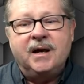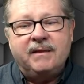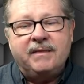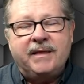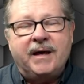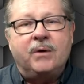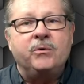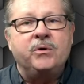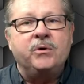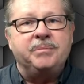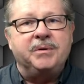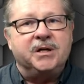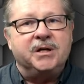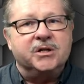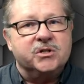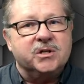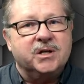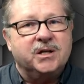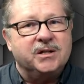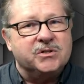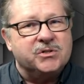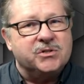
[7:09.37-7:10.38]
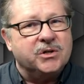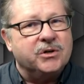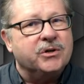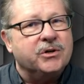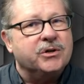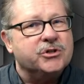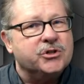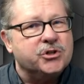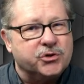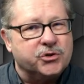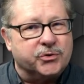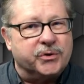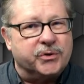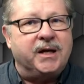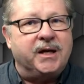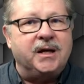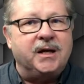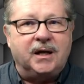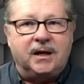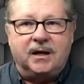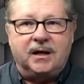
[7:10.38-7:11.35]
that would be a, considered a
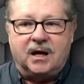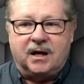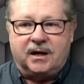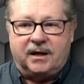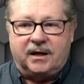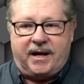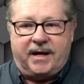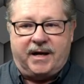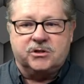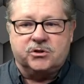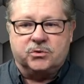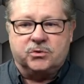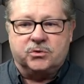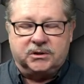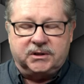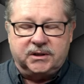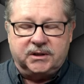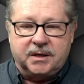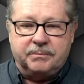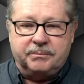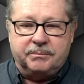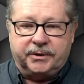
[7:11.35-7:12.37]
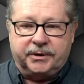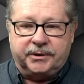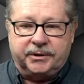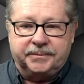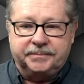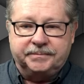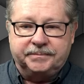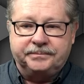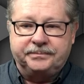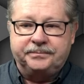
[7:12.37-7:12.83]
string and not an actual number.